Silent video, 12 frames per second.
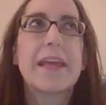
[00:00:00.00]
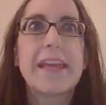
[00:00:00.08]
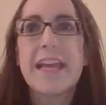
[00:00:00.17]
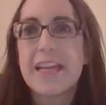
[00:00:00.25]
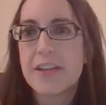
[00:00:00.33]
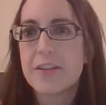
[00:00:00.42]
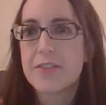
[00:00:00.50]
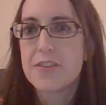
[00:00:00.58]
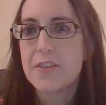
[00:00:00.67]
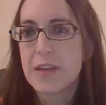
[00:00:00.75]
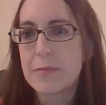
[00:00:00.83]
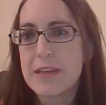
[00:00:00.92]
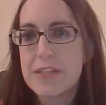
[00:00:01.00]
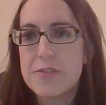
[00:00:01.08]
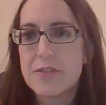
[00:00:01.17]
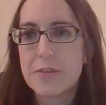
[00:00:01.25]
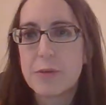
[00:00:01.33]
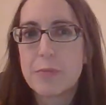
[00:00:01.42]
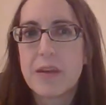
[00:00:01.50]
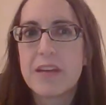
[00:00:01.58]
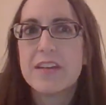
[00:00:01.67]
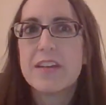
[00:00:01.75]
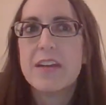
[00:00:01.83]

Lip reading: I can't interview like my 2-year-old, but